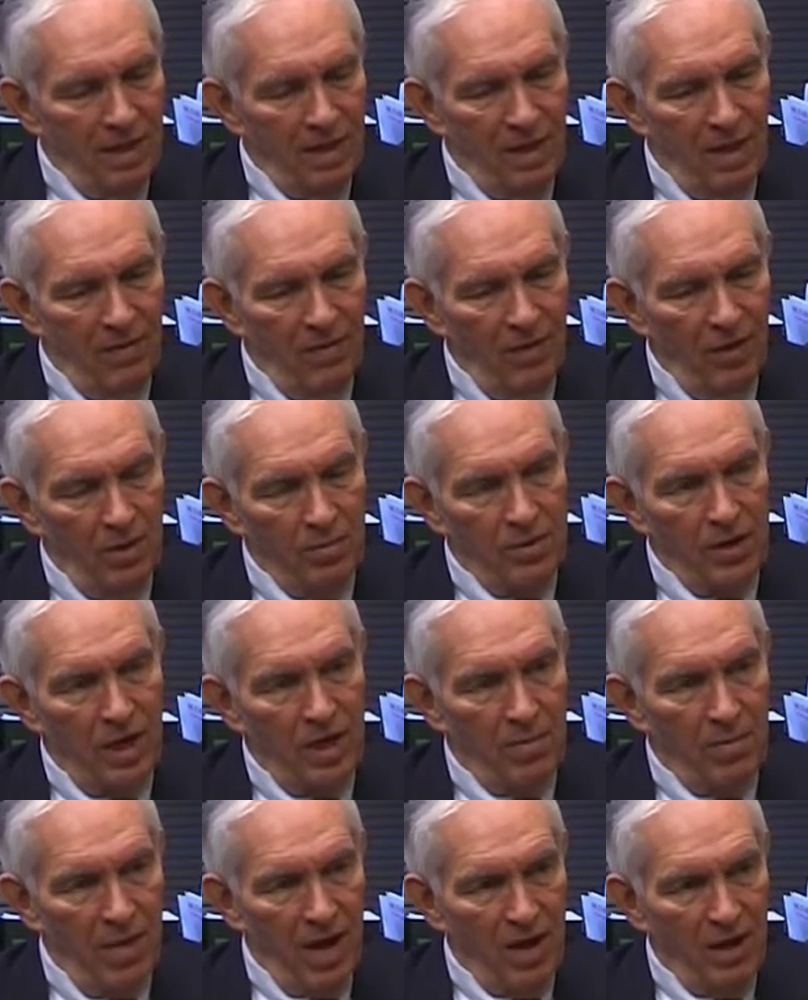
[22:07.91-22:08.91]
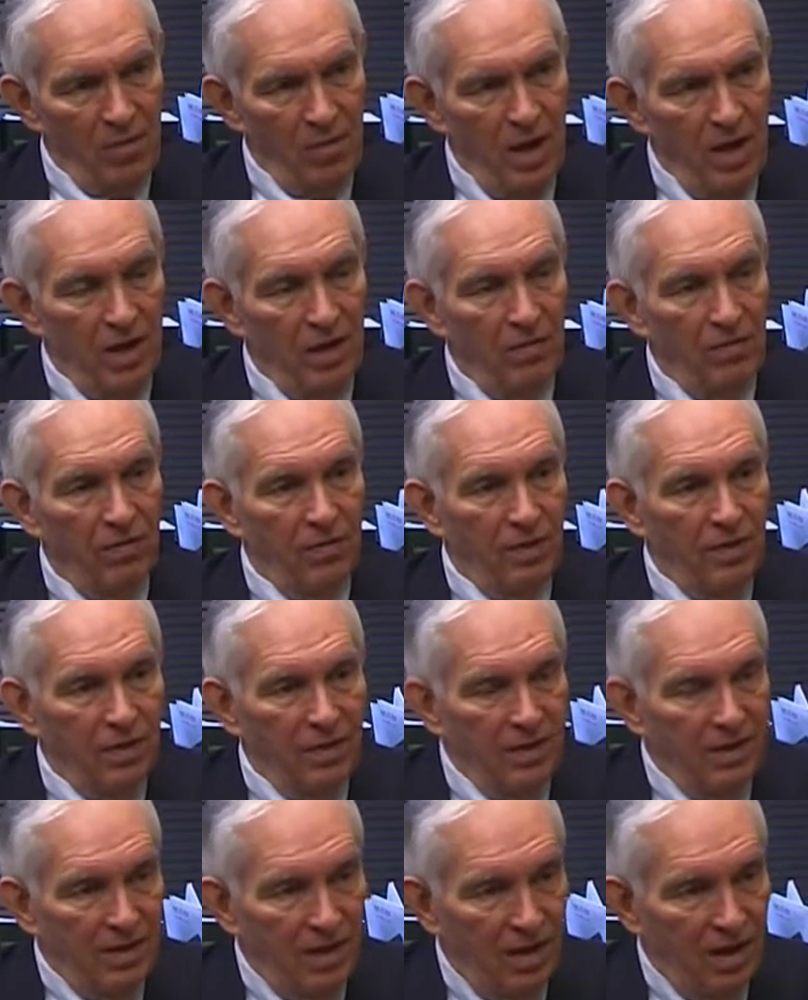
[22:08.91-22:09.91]
Now, Phillips had a background
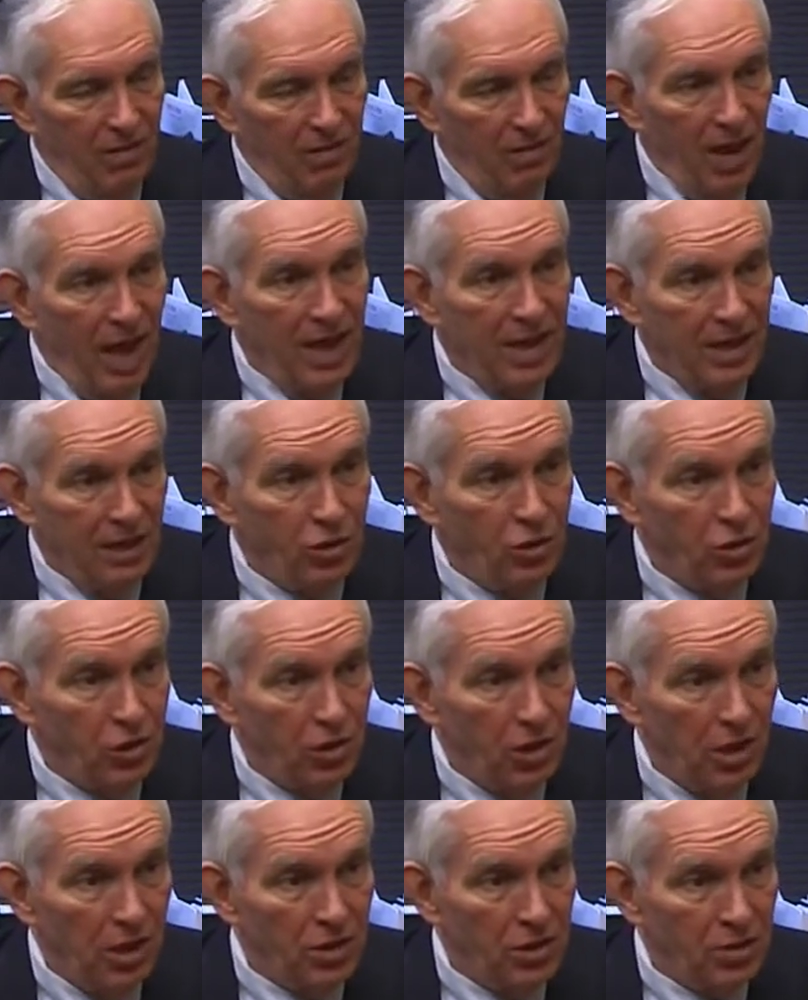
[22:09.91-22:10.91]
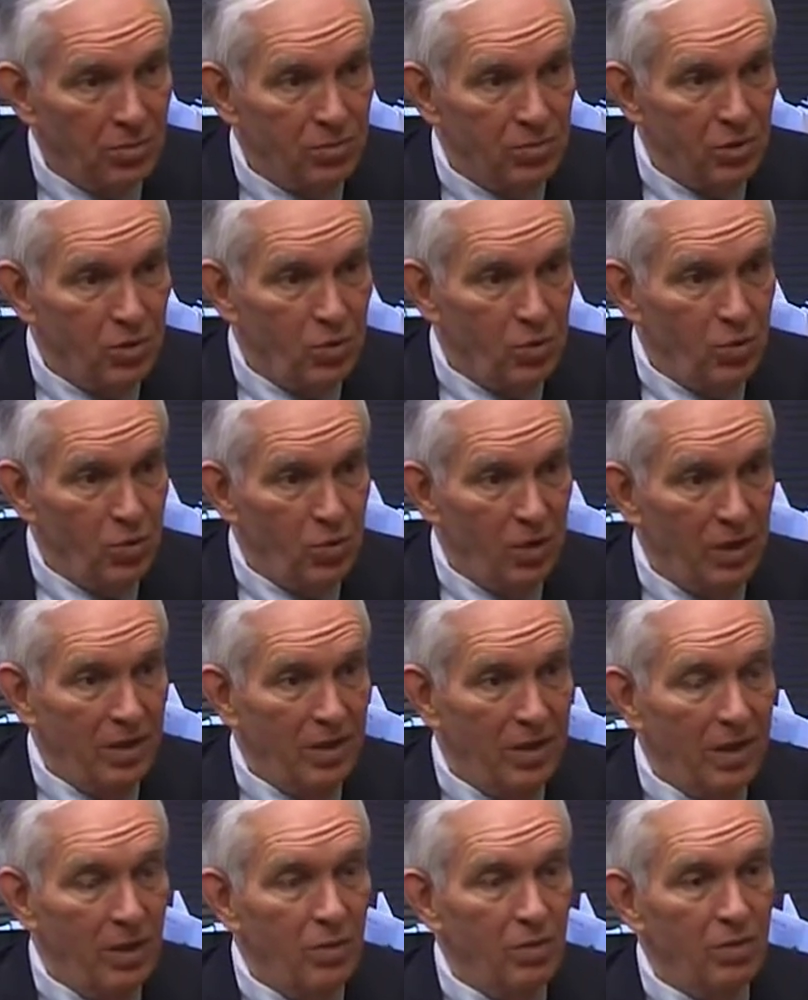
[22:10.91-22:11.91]
of liking journalism, too,
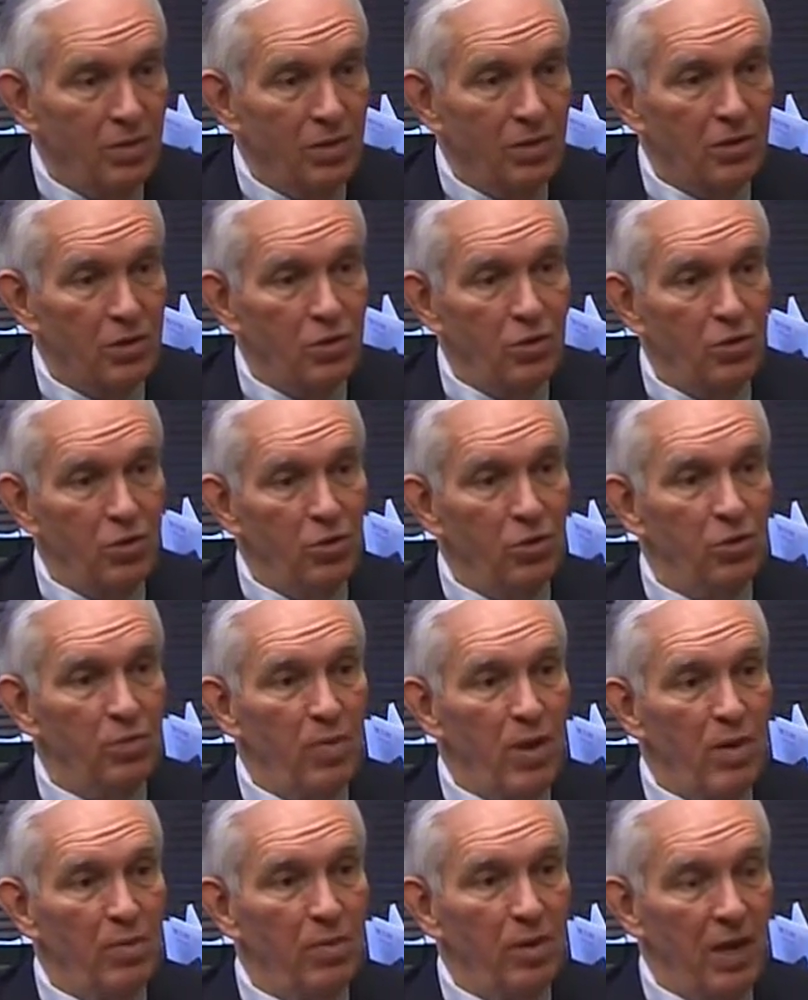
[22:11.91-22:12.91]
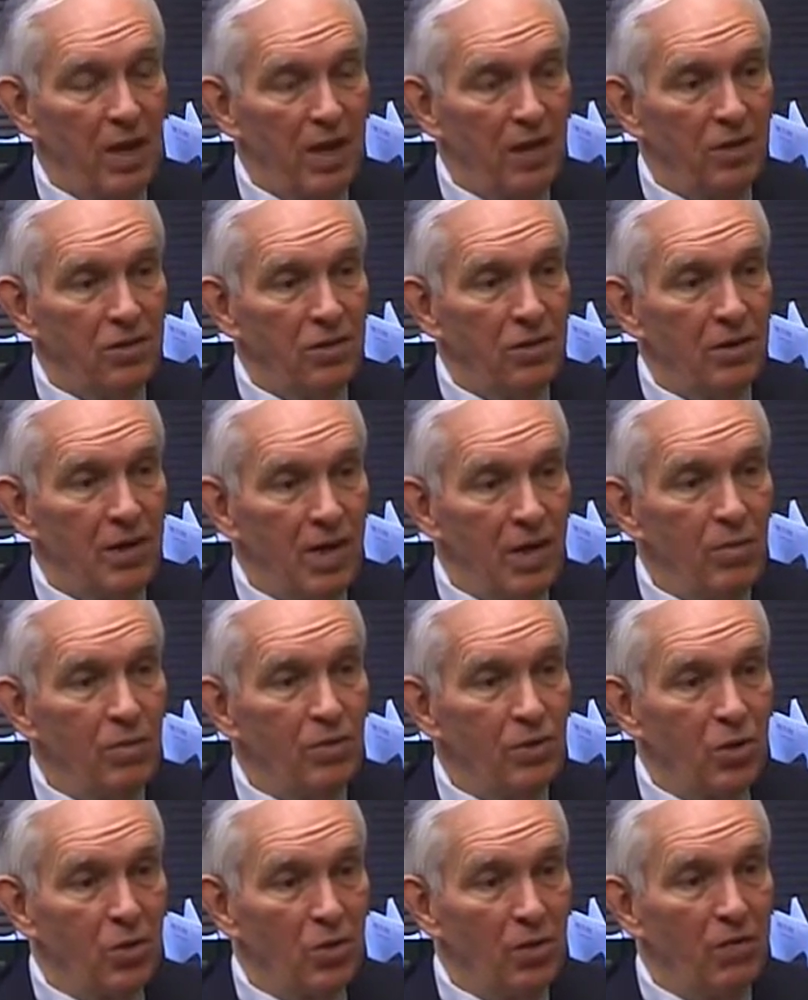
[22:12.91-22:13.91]
and he was a school newspaper editor, and he
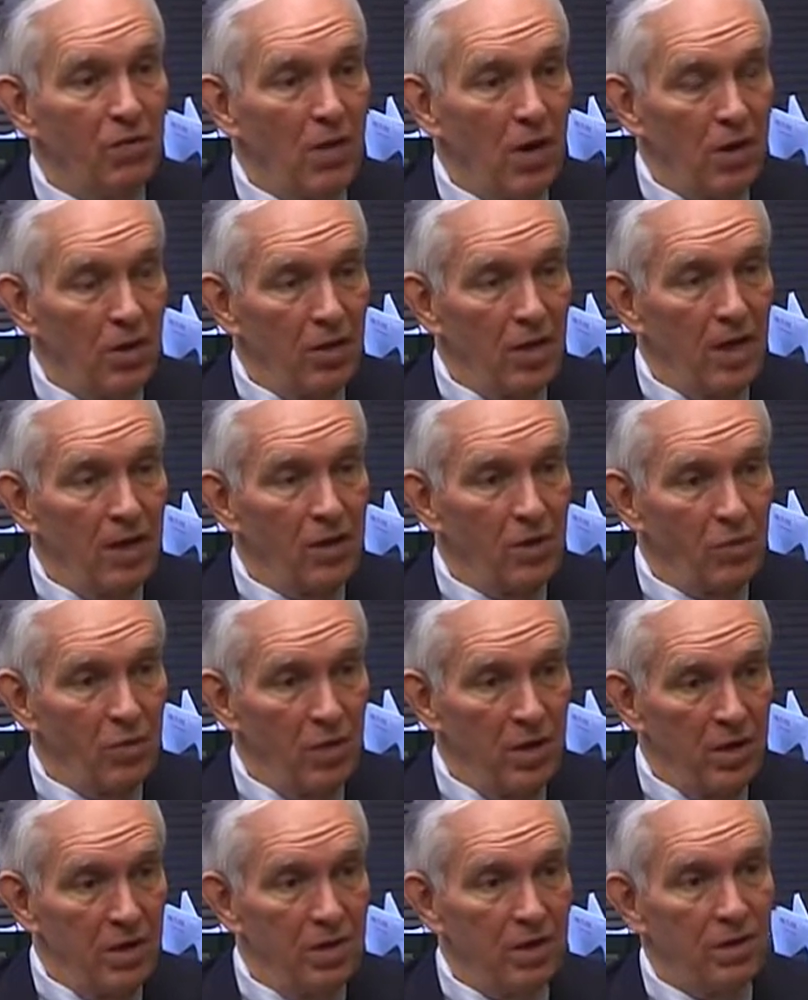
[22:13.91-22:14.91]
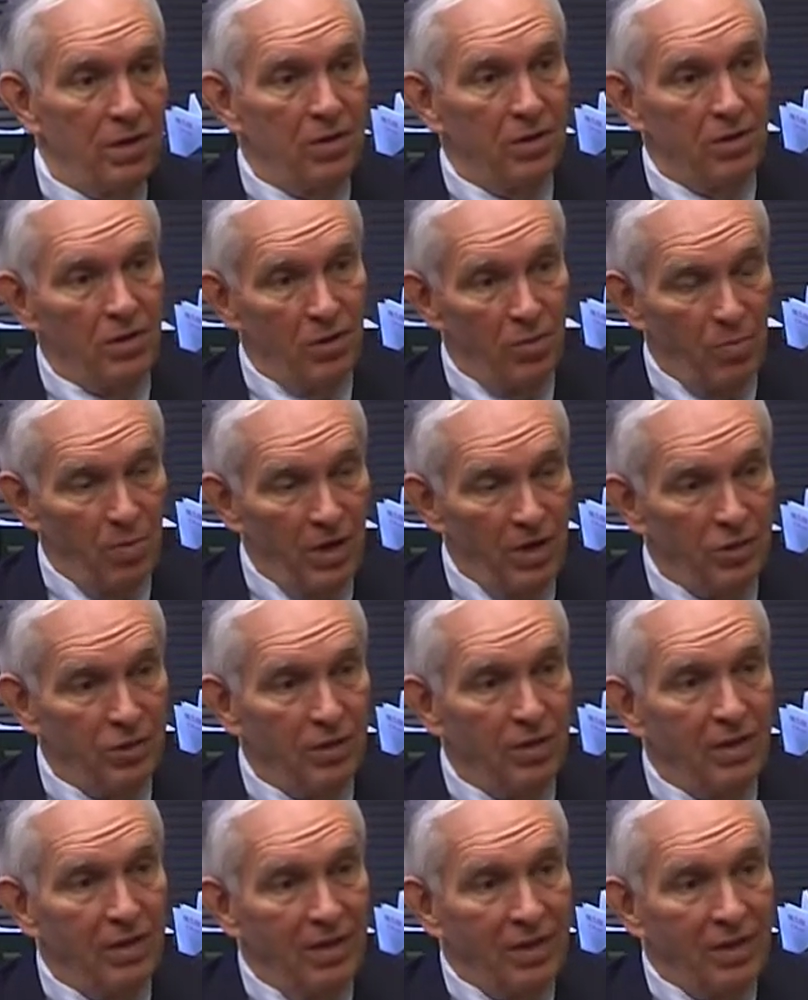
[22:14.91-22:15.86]
was going to follow that career until the Depression